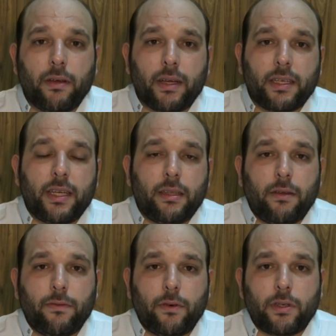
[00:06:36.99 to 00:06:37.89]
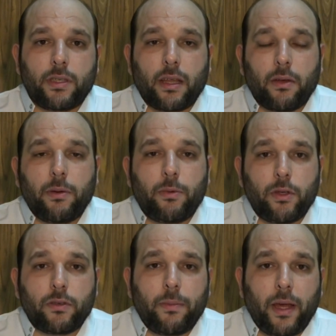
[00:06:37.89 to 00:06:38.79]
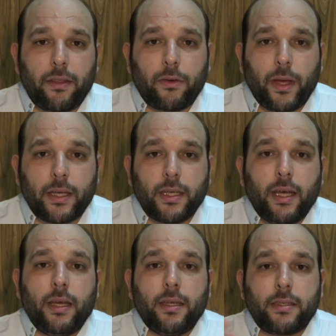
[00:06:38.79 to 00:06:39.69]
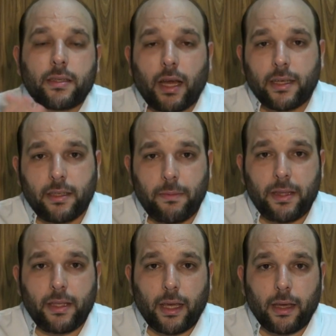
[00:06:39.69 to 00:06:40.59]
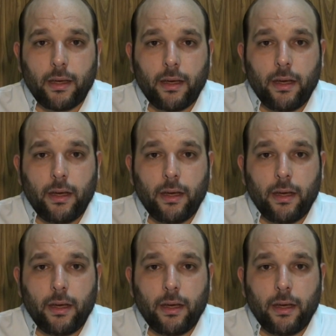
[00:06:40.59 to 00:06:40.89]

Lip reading: external force like the one produced from earthquakes strikes the building.